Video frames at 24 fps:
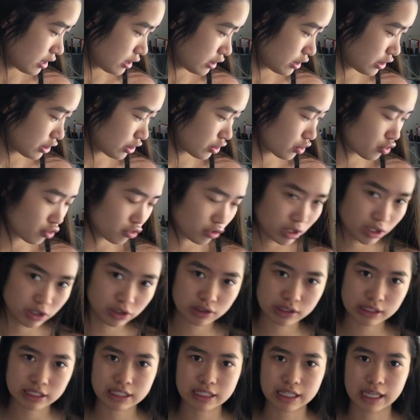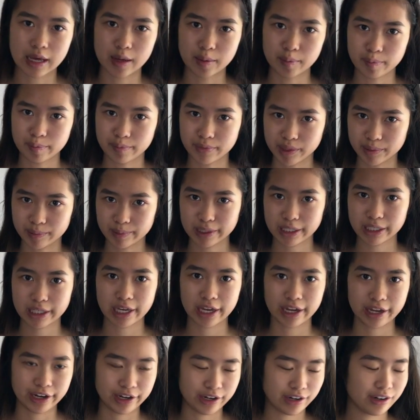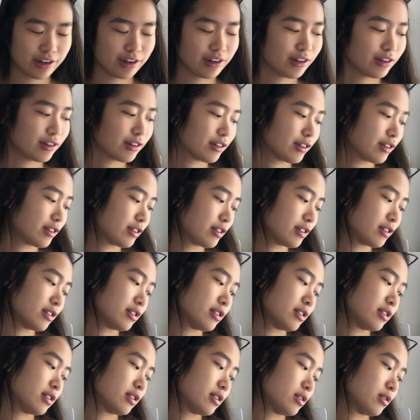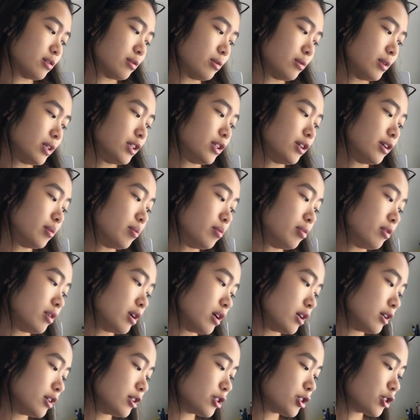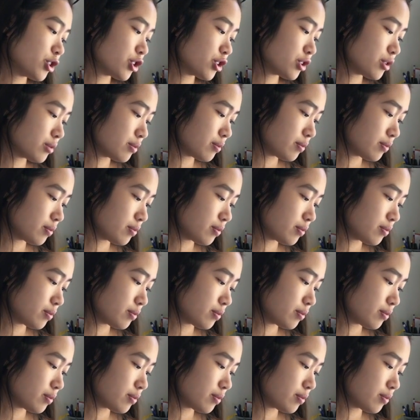strokes that mimic hair with your brush.